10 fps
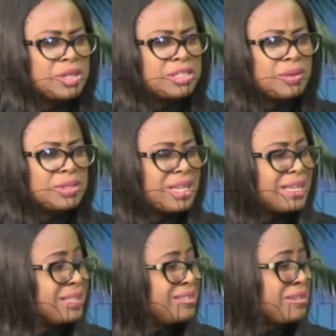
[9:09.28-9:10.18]
say once
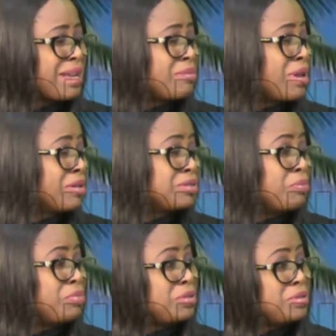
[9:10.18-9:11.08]
that, look, I'm not going to
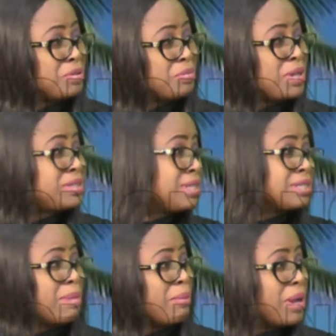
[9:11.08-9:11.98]
beat you, but you see
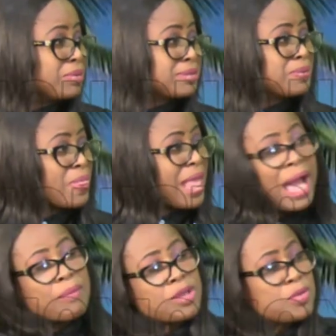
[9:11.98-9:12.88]
this in my mouth.
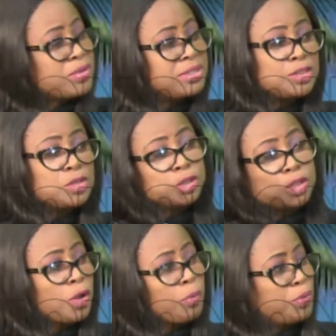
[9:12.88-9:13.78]
I will use you. it
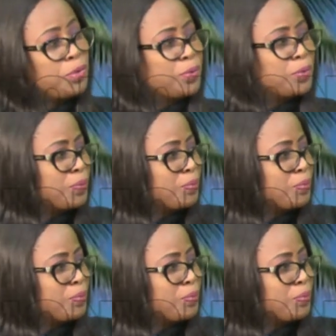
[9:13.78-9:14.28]
to chop you.